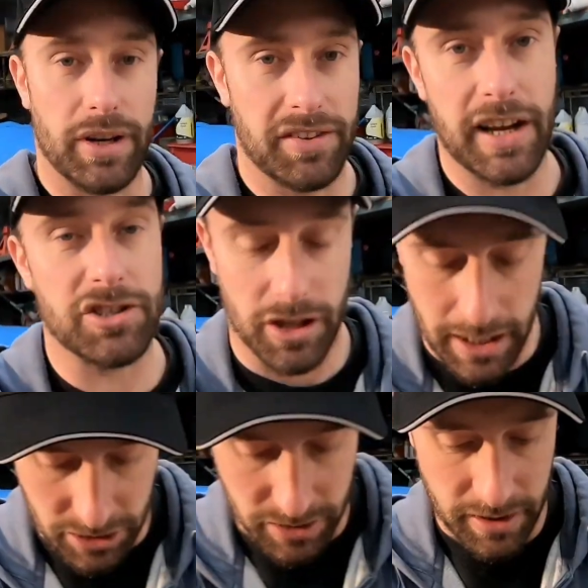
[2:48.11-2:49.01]
He's such a
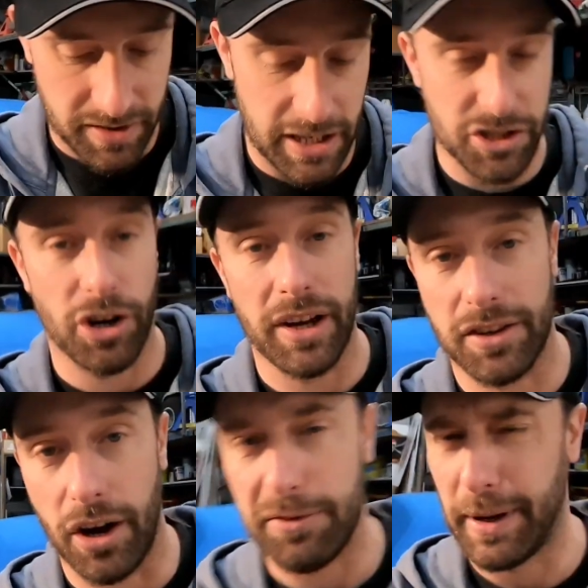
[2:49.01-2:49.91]
legend, such a nice
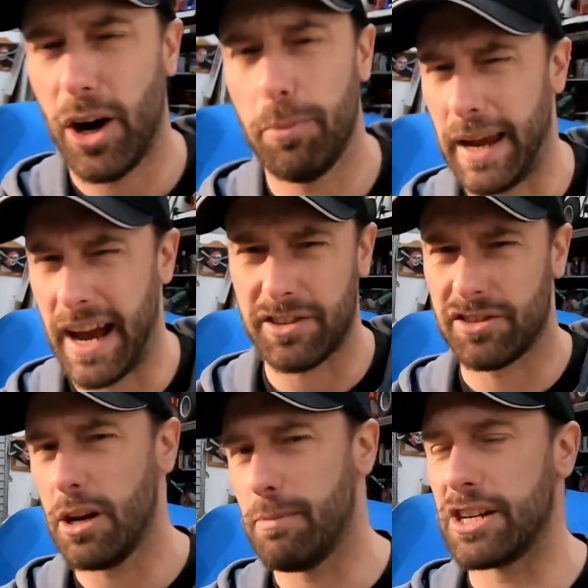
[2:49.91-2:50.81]
guy. He's been helping me out
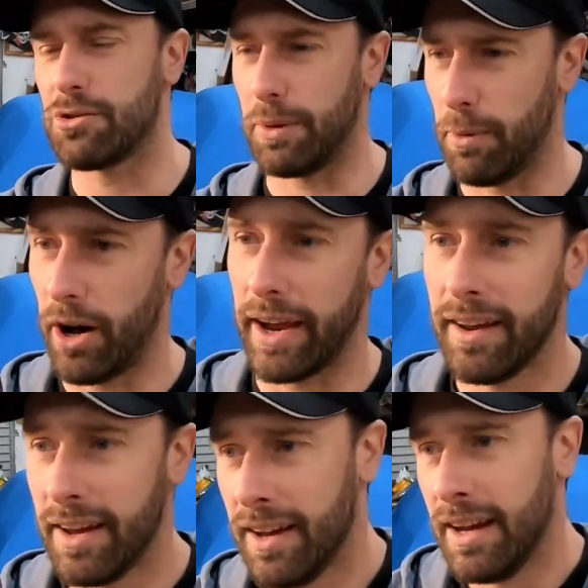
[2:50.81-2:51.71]
so much with my
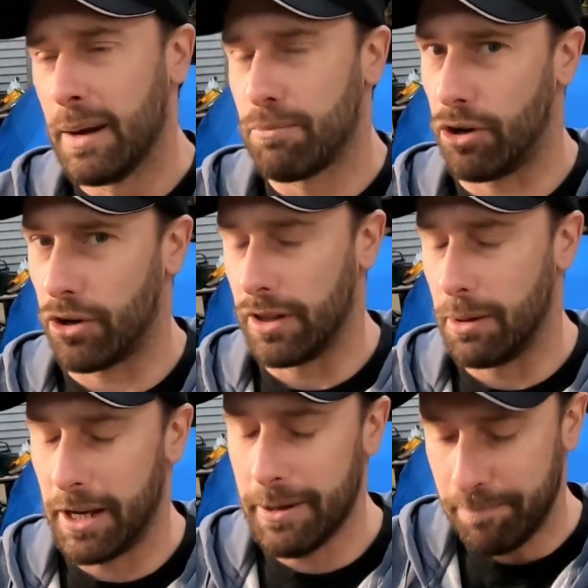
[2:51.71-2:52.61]
broken
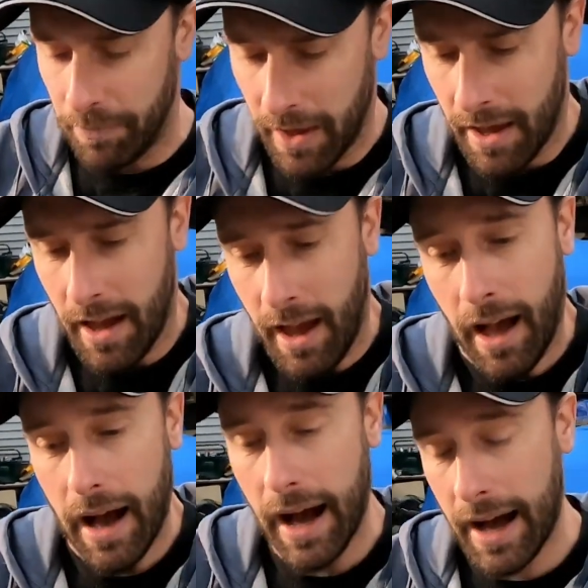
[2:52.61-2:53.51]
Liberty.
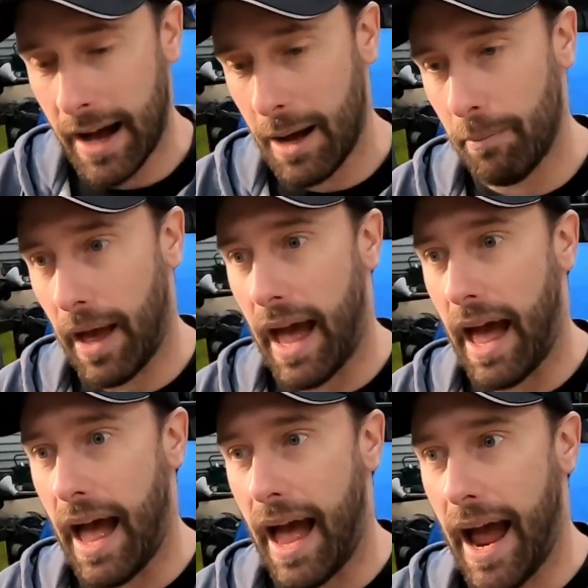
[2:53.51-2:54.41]
And
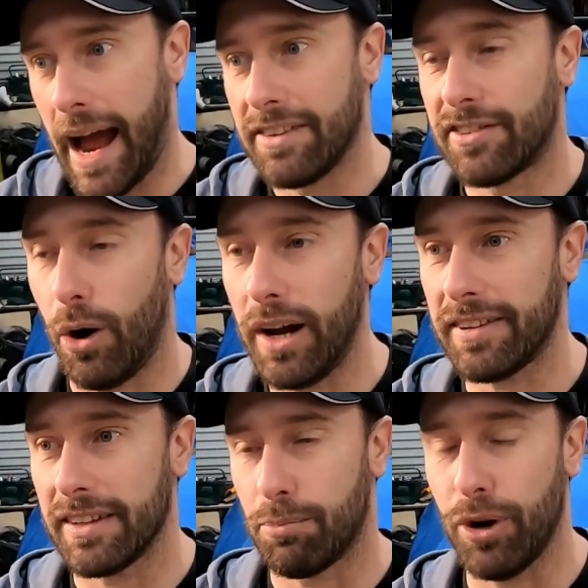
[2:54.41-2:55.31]
so I
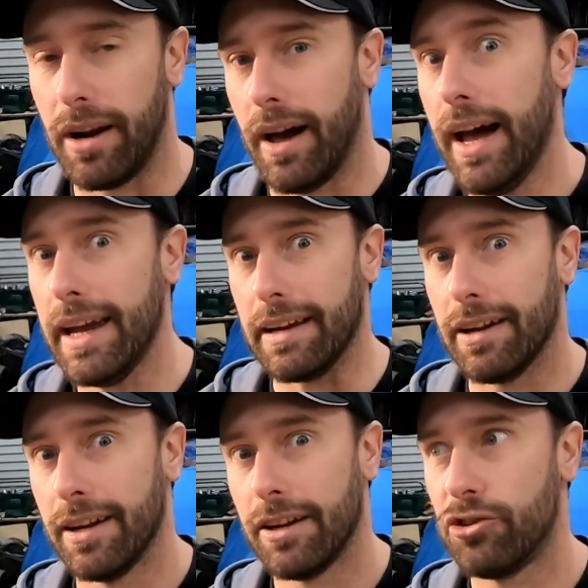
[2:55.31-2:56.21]
said to Brent, hey,
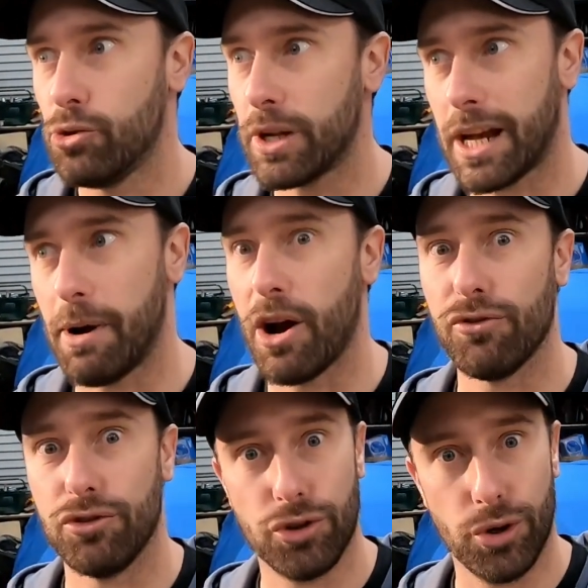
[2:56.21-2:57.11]
do you want to come
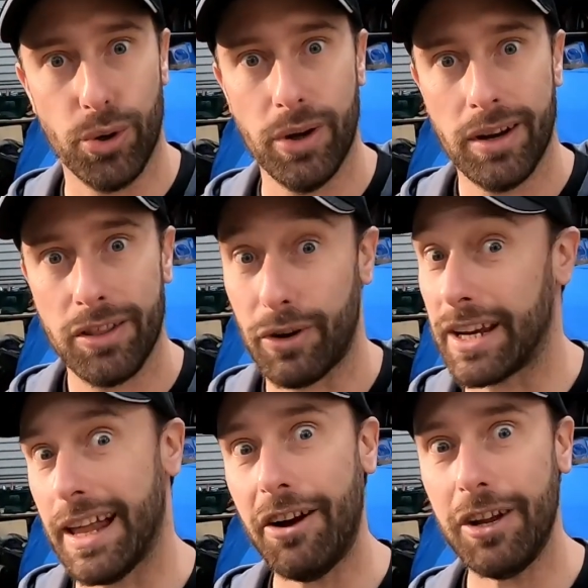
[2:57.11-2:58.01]
over and do the
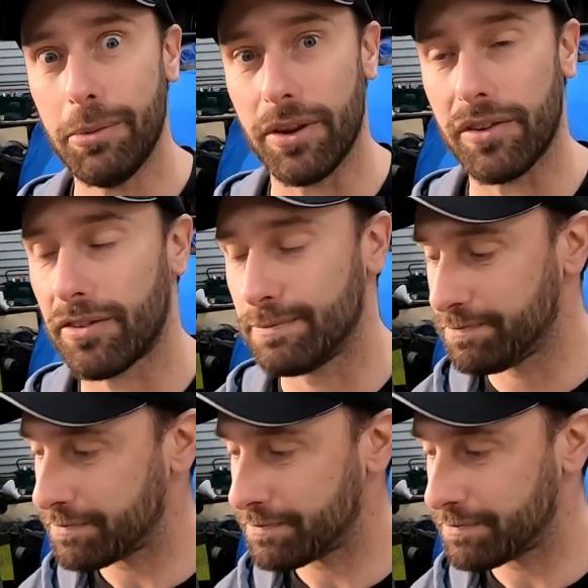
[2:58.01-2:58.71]
regularity with us?